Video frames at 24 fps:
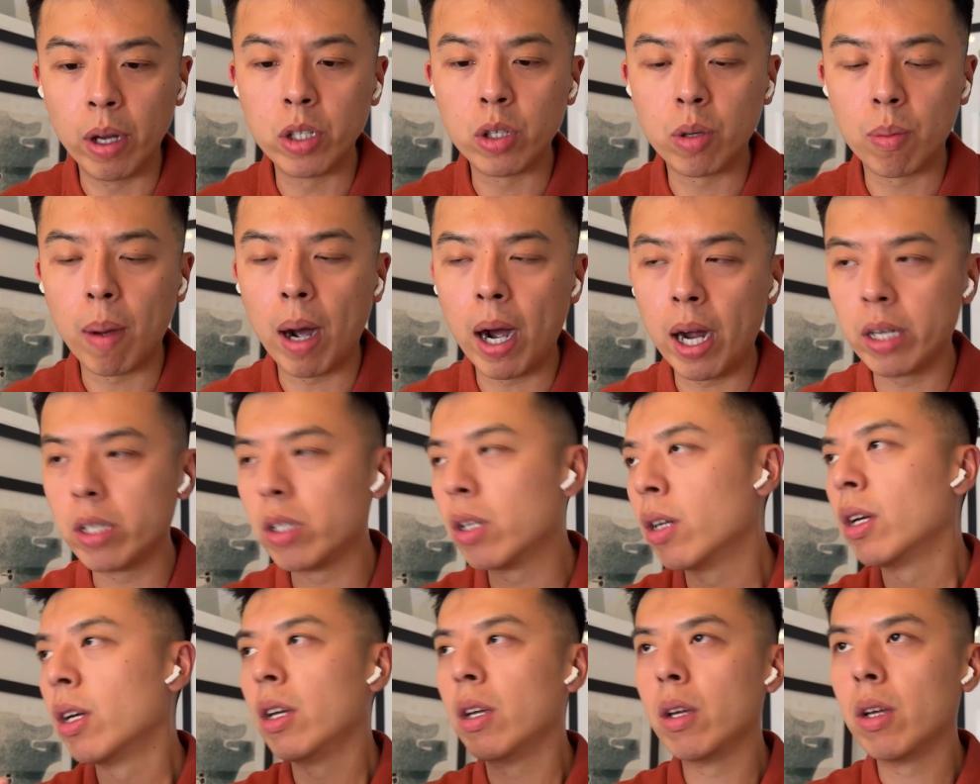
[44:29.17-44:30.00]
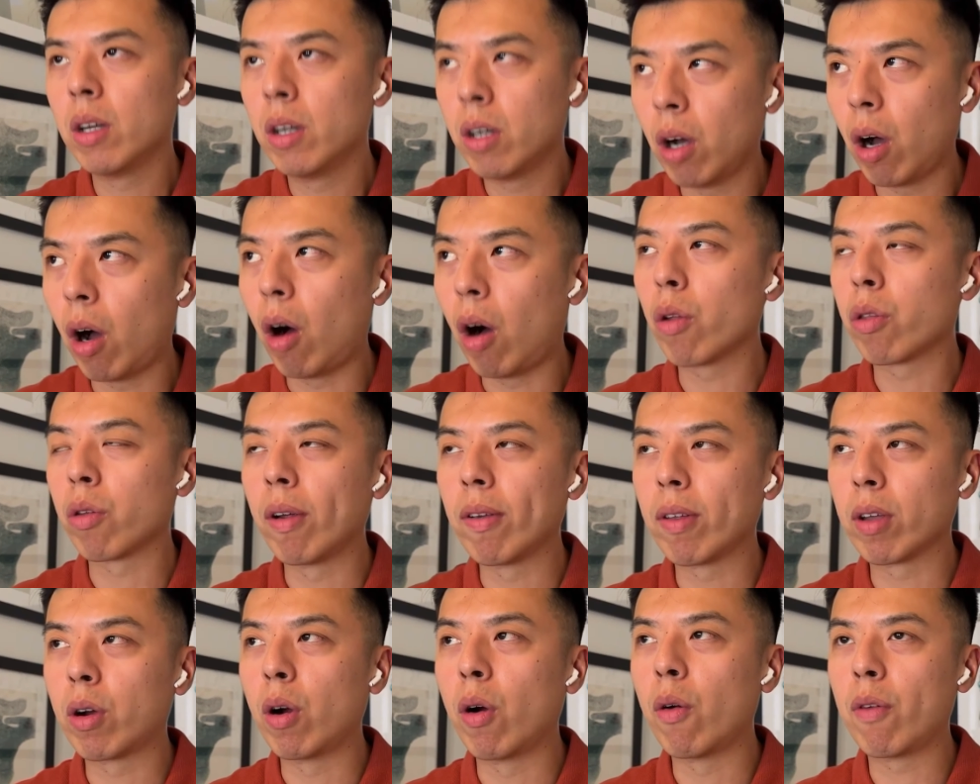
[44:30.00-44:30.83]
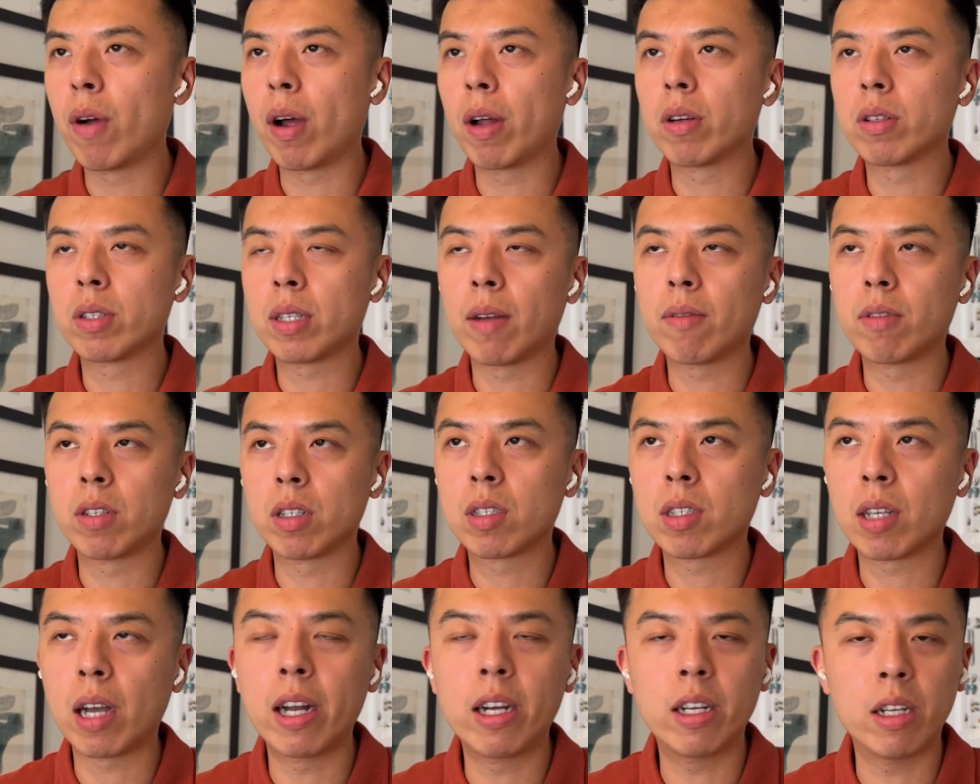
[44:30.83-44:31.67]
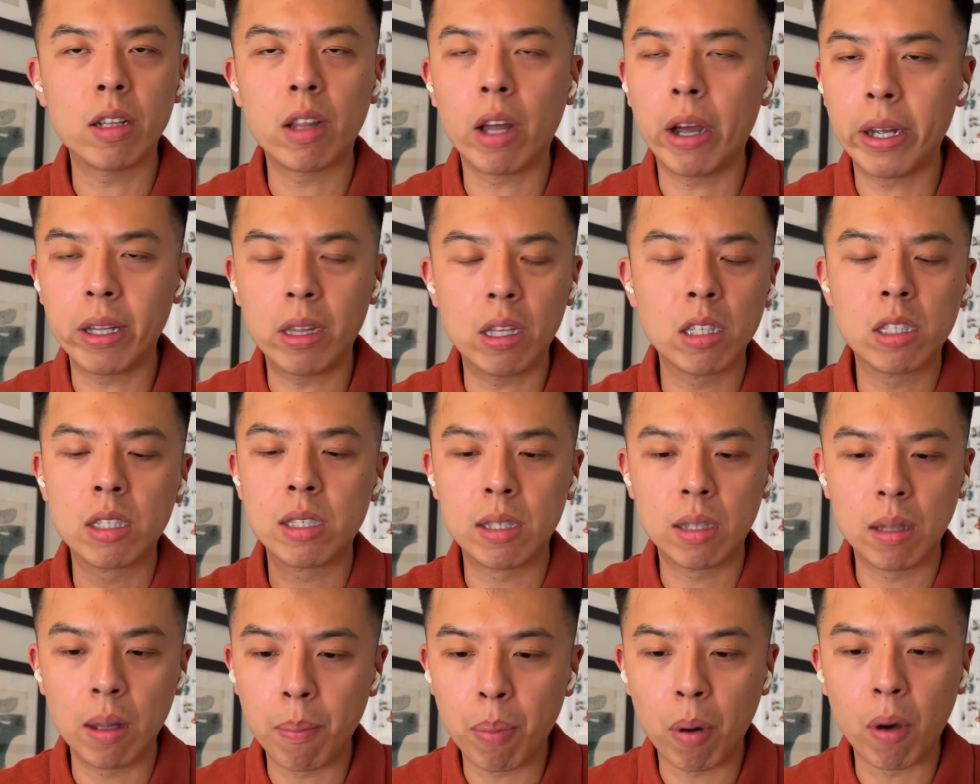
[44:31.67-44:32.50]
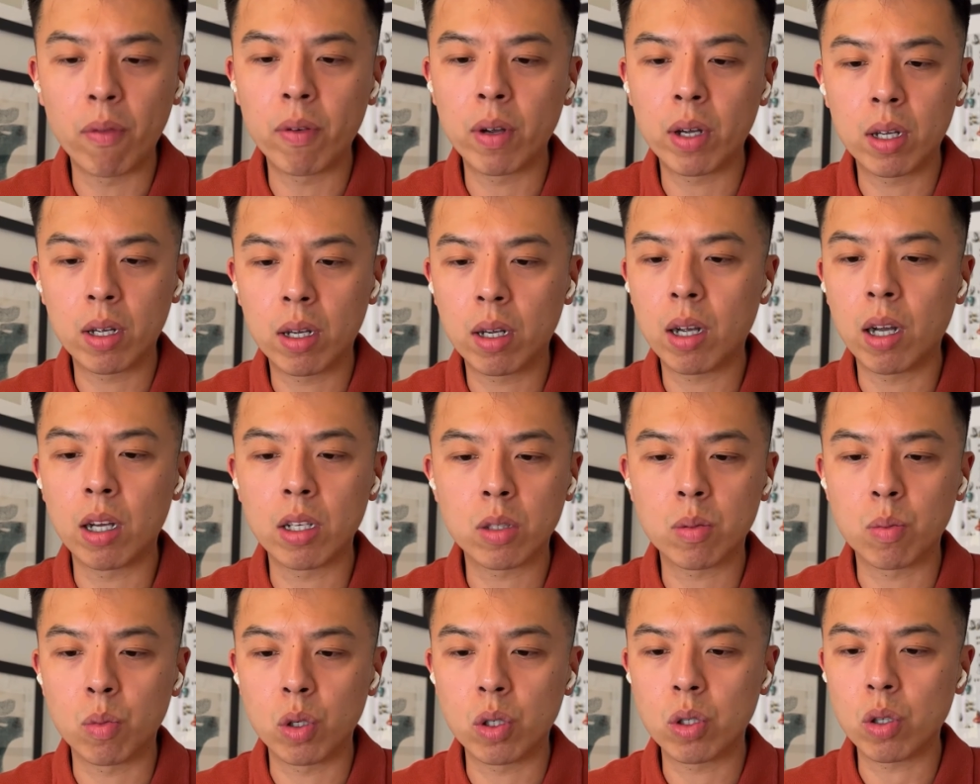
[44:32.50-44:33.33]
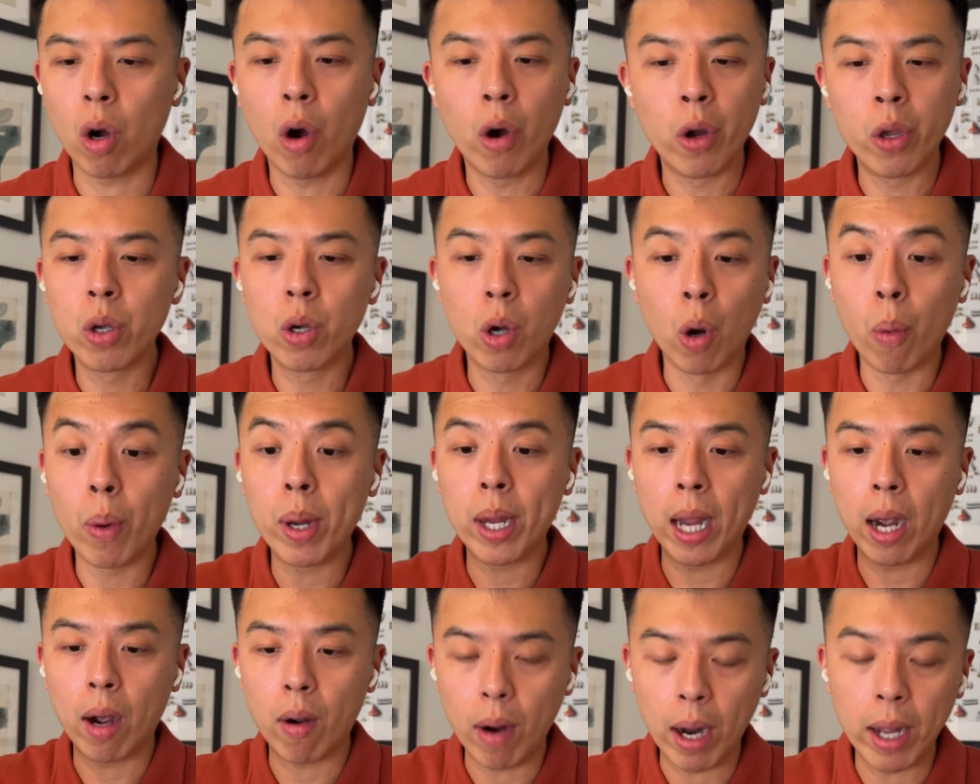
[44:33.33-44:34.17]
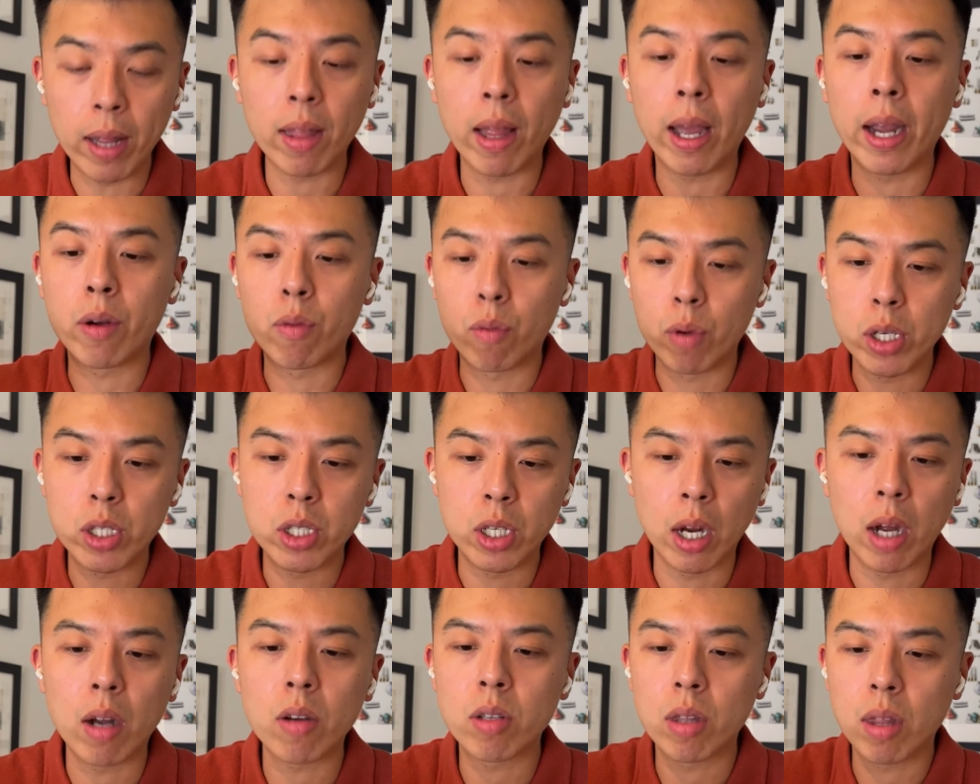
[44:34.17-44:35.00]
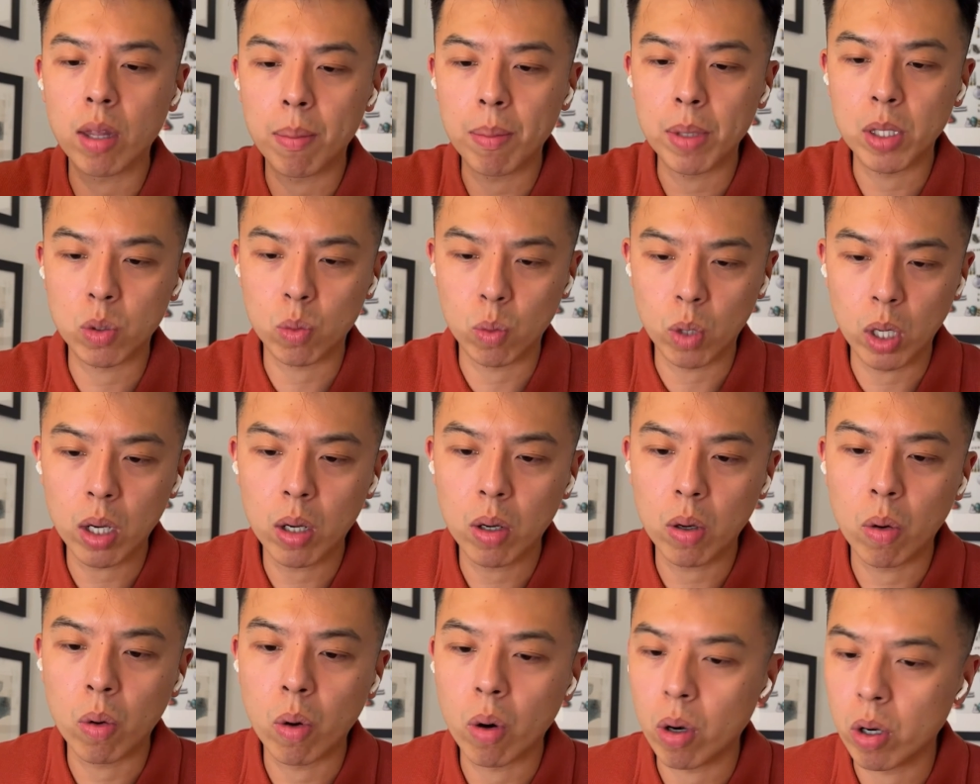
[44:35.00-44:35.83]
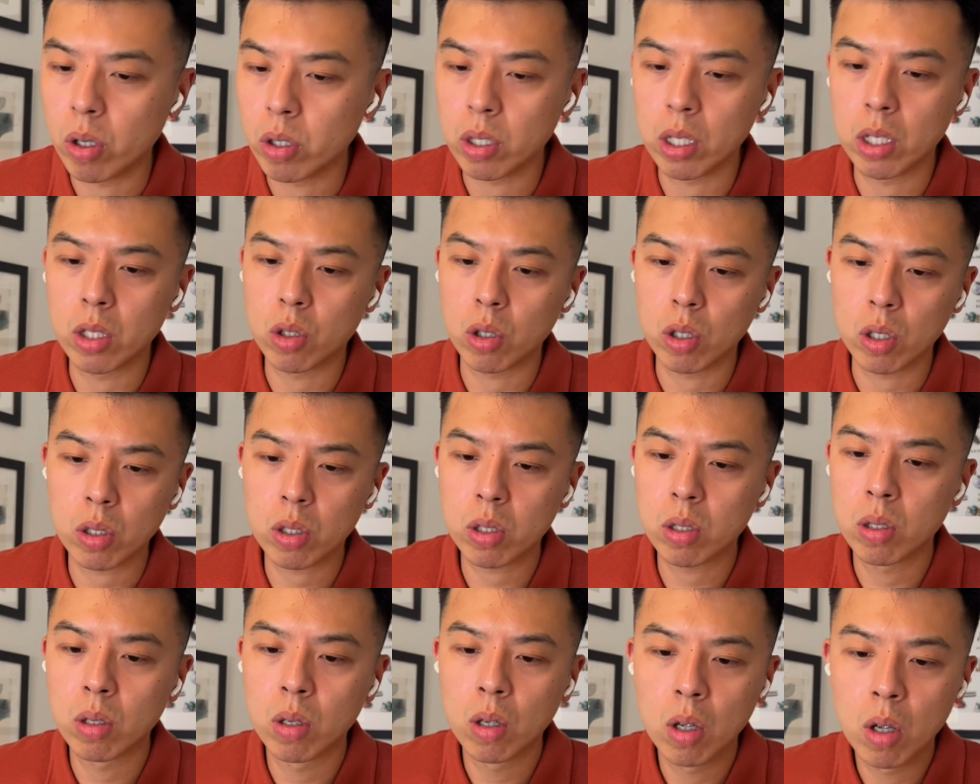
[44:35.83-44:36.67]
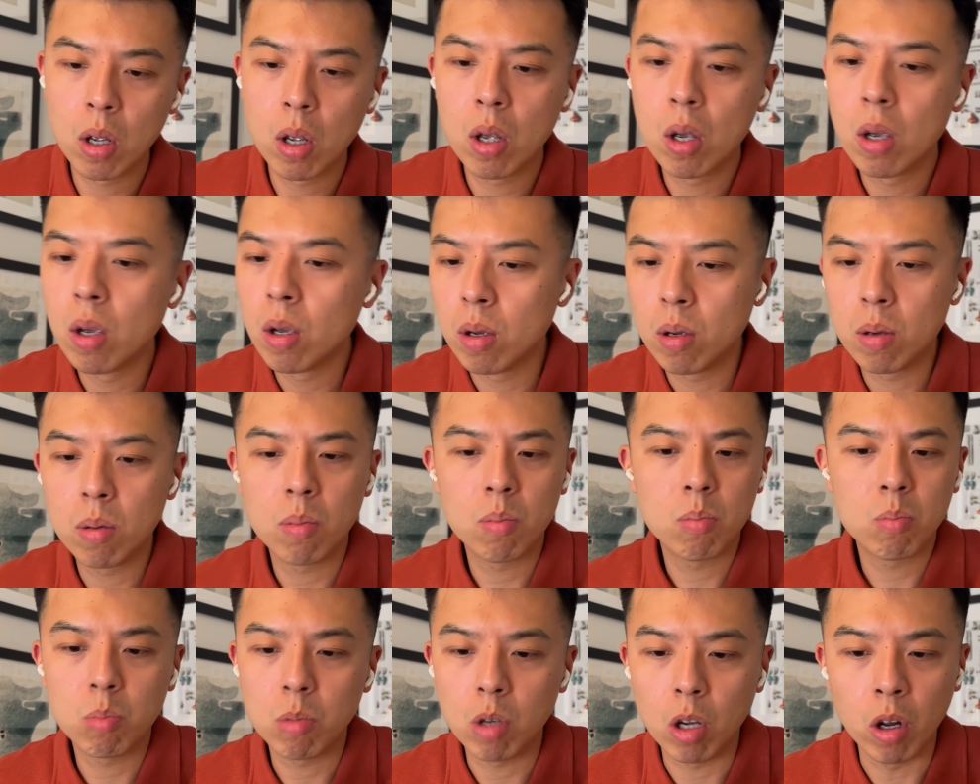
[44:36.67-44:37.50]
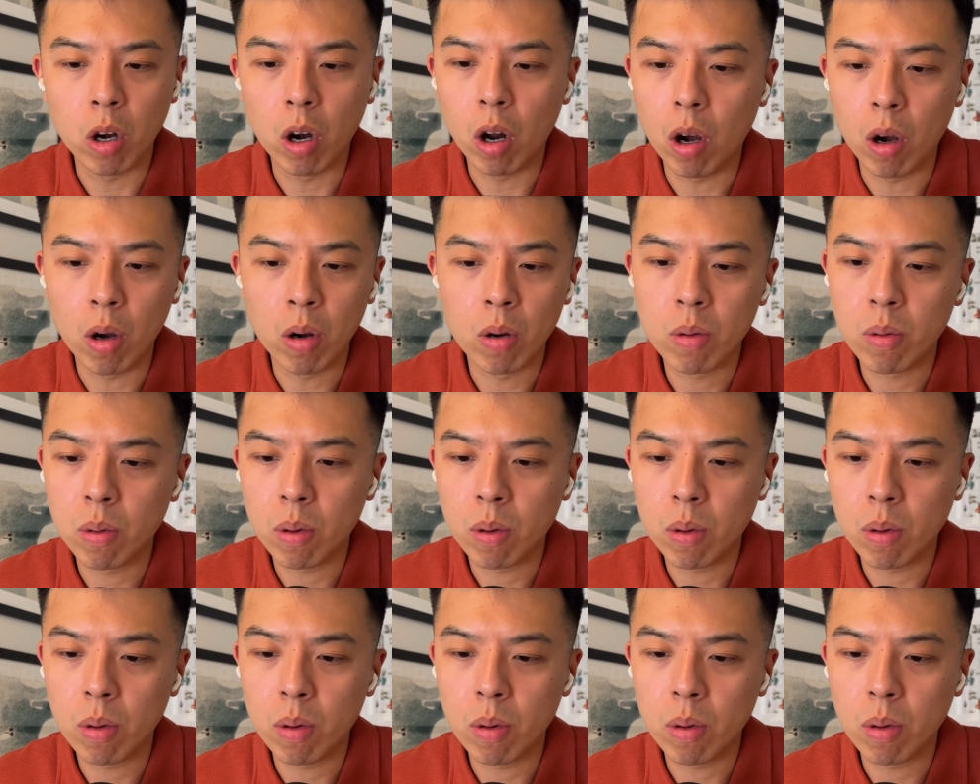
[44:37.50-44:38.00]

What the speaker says: in your mind. All three of the co-founders have decided like this is the perfect customers. Are you going out and like reaching out to them as well, or is it just, you know,